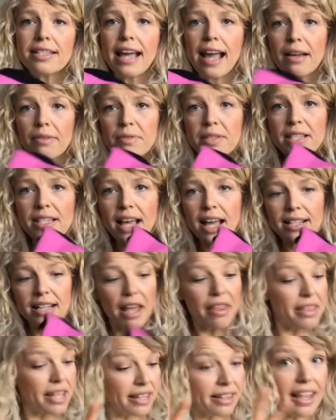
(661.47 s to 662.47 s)
downside,
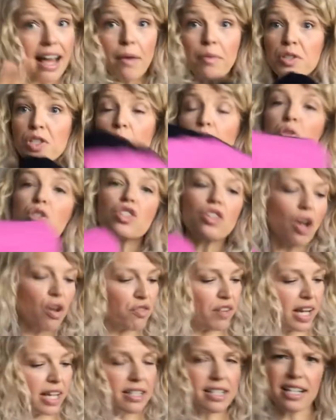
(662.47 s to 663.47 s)
I think that was, oh,
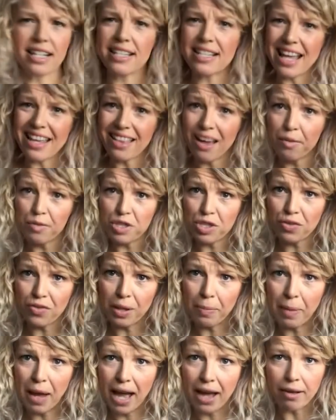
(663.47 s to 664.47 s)
sorry, did I say that was
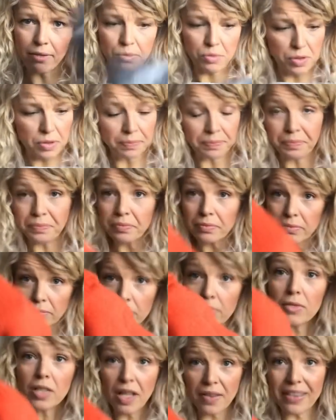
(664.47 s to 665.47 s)
£3?
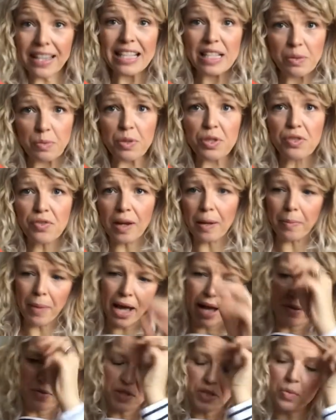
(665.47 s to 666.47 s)
This was
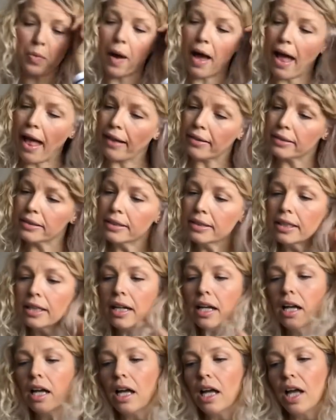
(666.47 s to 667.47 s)
£3 as well.
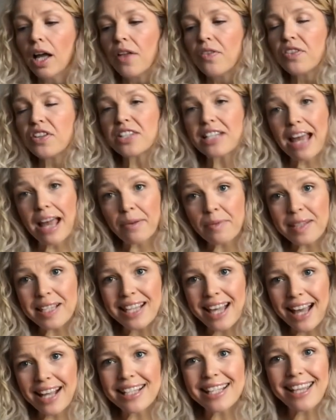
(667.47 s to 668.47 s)
The
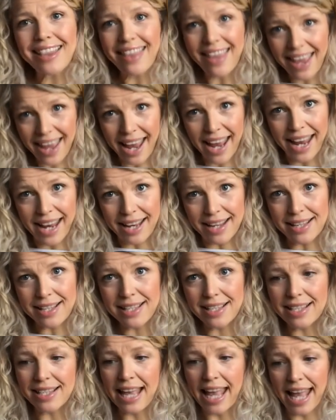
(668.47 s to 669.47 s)
downside to
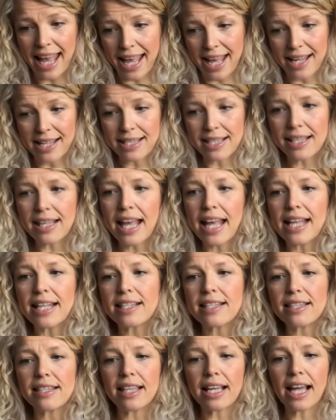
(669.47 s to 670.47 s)
this is
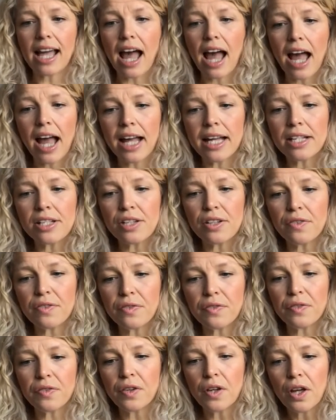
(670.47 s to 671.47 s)
it's the kind
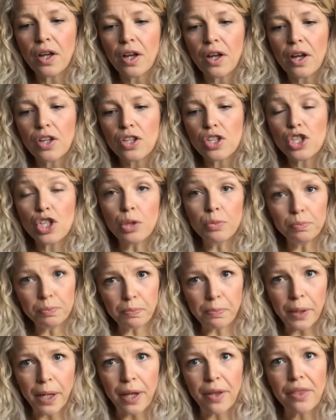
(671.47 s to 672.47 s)
of
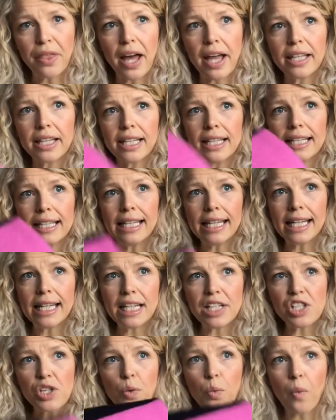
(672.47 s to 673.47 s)
jumper that you
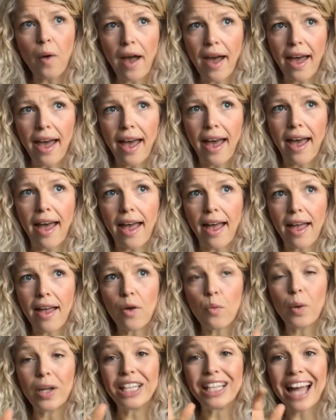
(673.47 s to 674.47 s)
need to wear
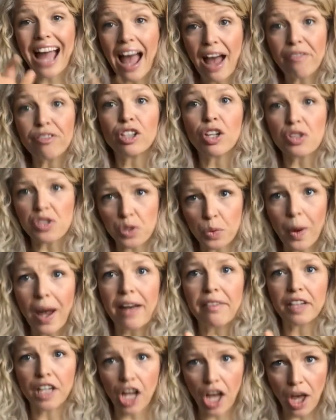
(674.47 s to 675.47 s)
when you haven't got to
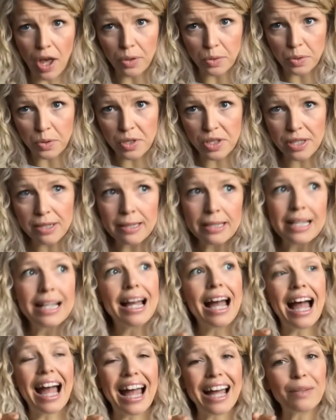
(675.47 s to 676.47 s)
wear a coat,
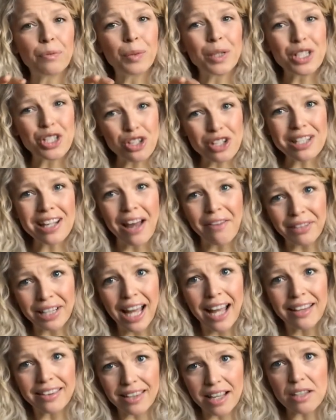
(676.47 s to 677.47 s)
and we just haven't
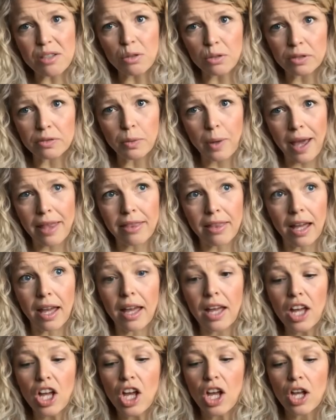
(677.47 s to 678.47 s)
had that sort of
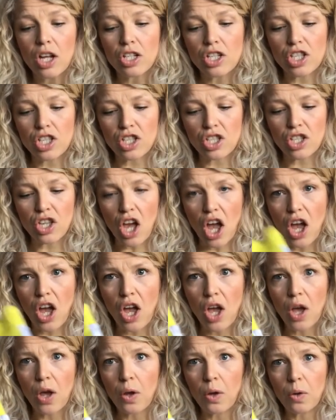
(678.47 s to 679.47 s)
weather.
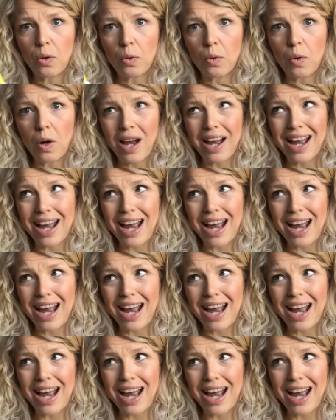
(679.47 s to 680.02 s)
So